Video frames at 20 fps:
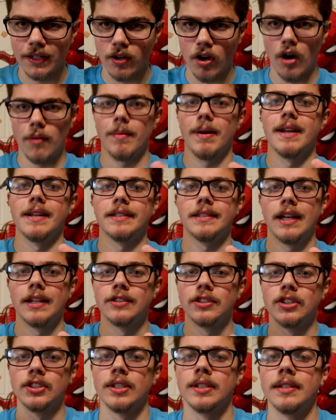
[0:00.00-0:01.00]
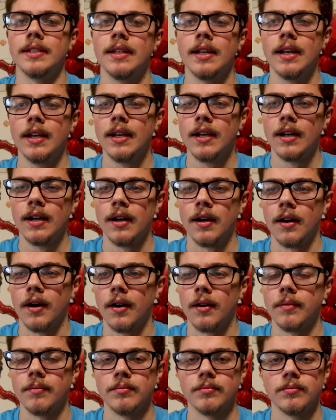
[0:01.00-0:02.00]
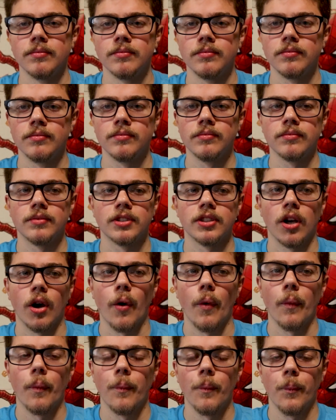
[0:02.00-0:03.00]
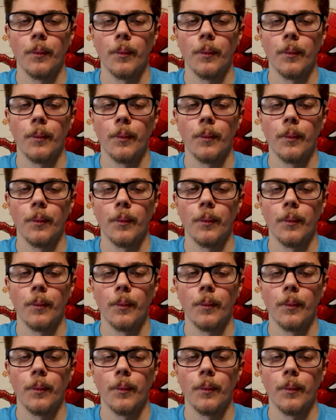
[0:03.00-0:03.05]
caught my attention. So